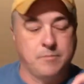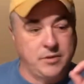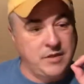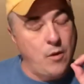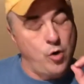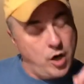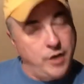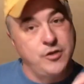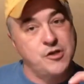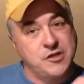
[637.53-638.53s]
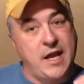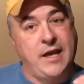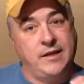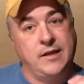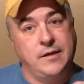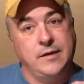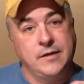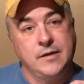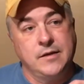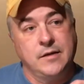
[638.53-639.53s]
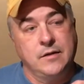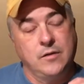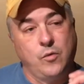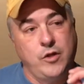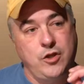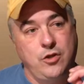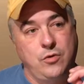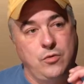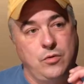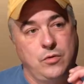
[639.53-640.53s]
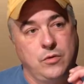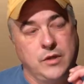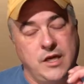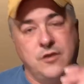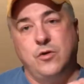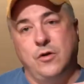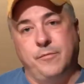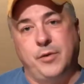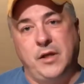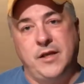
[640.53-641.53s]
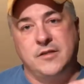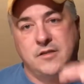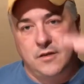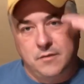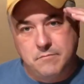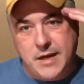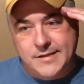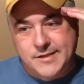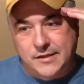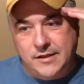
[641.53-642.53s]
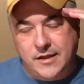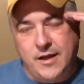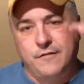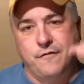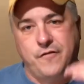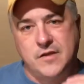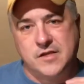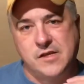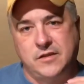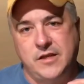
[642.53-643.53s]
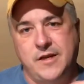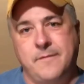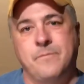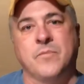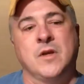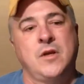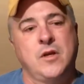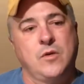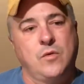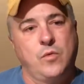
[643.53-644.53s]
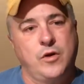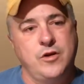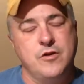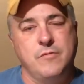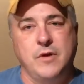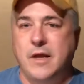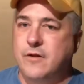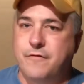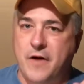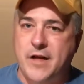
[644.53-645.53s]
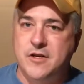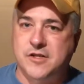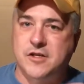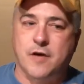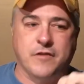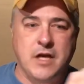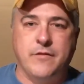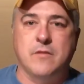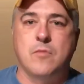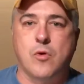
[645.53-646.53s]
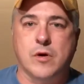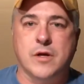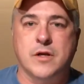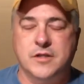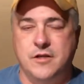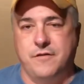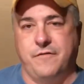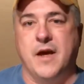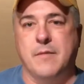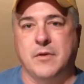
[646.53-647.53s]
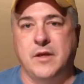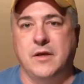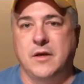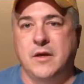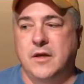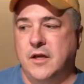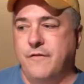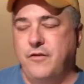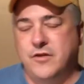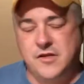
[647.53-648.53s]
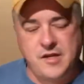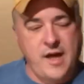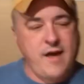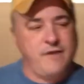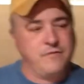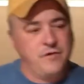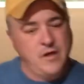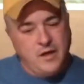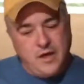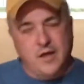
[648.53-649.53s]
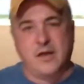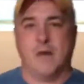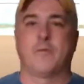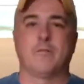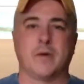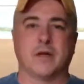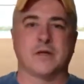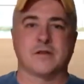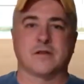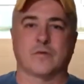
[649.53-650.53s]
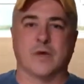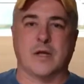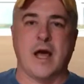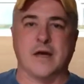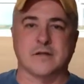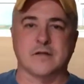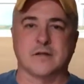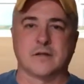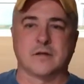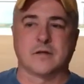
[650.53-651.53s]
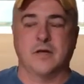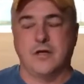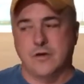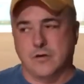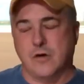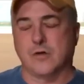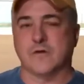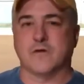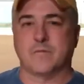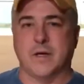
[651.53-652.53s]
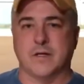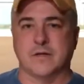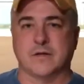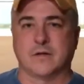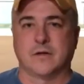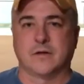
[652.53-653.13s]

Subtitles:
But they will understand it when you get to a place mentally and physically where you find yourself giving more to your family if you just have a couple minutes to relax in your own space.